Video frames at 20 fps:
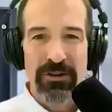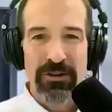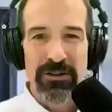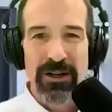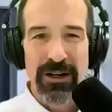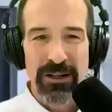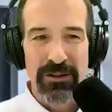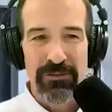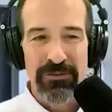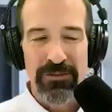
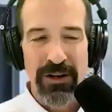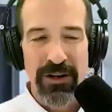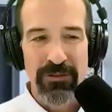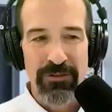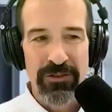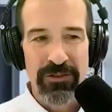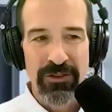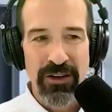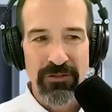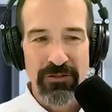talking five
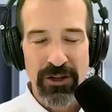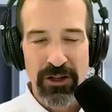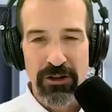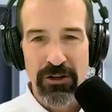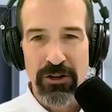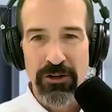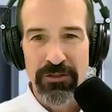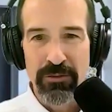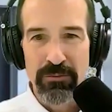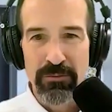to seven
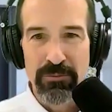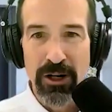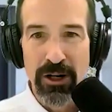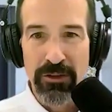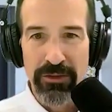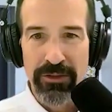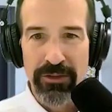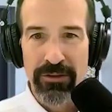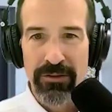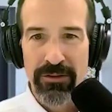calls a
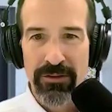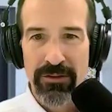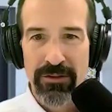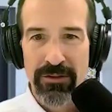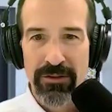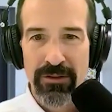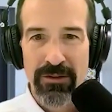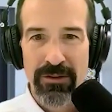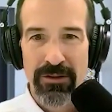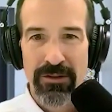month,
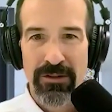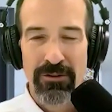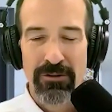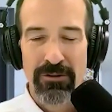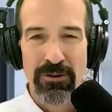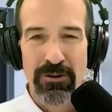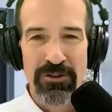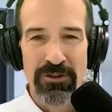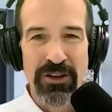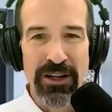
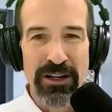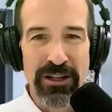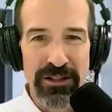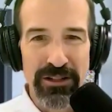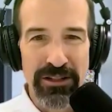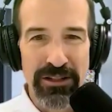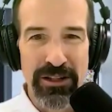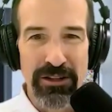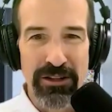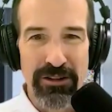or is that a
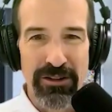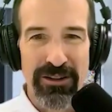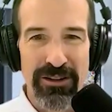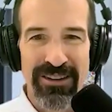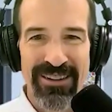year? Maybe.